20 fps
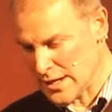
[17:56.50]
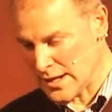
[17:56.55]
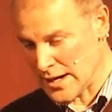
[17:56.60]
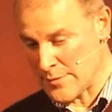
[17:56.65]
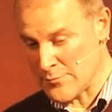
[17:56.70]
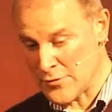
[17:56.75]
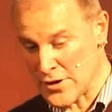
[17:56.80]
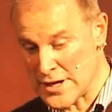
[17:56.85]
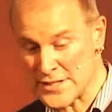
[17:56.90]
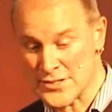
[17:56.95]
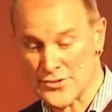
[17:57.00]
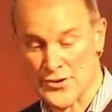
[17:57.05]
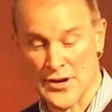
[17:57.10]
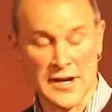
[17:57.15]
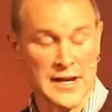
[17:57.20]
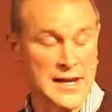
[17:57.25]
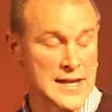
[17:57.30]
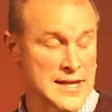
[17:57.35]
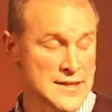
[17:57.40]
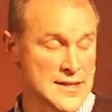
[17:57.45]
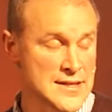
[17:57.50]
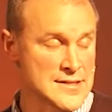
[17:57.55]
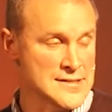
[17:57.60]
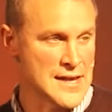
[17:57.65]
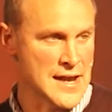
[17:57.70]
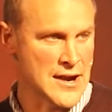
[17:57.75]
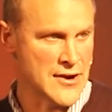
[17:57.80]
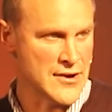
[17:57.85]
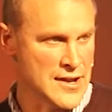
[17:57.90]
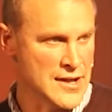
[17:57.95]
I'm really struggling in this
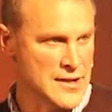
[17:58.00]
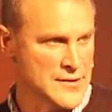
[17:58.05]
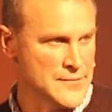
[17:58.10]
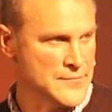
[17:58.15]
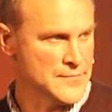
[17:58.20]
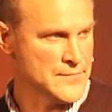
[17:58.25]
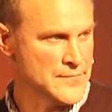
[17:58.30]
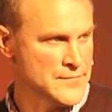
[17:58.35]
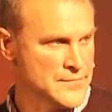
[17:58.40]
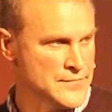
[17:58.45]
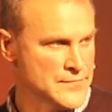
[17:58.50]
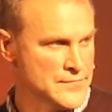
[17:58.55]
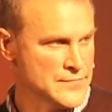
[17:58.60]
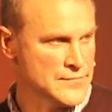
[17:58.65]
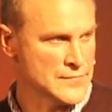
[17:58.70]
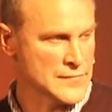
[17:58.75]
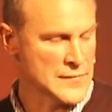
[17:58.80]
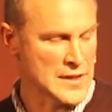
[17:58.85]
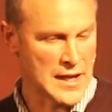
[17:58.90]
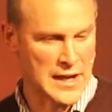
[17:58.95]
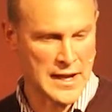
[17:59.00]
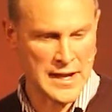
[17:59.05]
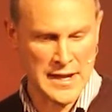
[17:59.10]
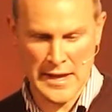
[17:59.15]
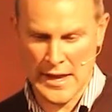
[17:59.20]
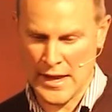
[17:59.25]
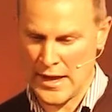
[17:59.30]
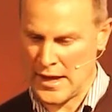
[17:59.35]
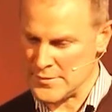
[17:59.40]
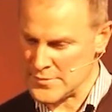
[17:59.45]
area.
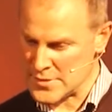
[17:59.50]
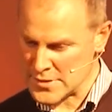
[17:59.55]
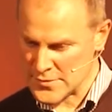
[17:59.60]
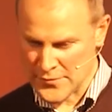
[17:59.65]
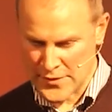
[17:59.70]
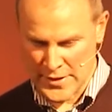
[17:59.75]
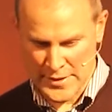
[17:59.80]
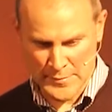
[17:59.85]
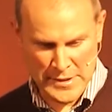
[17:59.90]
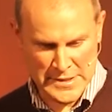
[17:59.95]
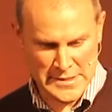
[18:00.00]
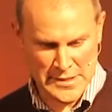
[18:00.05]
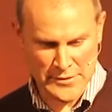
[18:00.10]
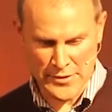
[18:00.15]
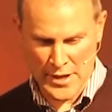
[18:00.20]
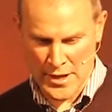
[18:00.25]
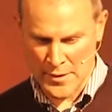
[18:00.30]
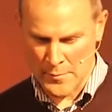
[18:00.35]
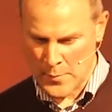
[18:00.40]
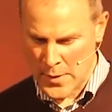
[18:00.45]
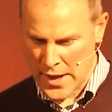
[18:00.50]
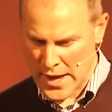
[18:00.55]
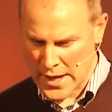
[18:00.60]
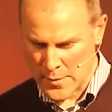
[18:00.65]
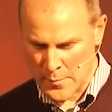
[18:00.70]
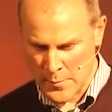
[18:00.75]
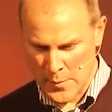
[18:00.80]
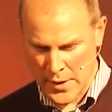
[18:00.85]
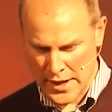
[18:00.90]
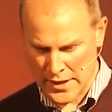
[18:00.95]
I'm just finding myself going
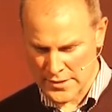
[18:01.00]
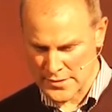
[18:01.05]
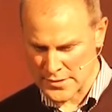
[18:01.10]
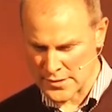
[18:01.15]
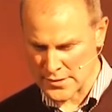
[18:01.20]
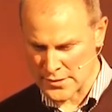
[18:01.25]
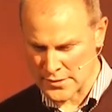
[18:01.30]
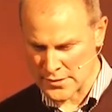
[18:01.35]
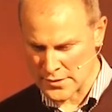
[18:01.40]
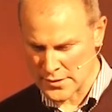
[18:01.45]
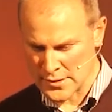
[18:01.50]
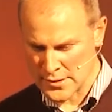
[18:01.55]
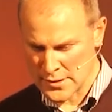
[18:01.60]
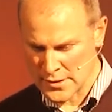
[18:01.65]
back and back to...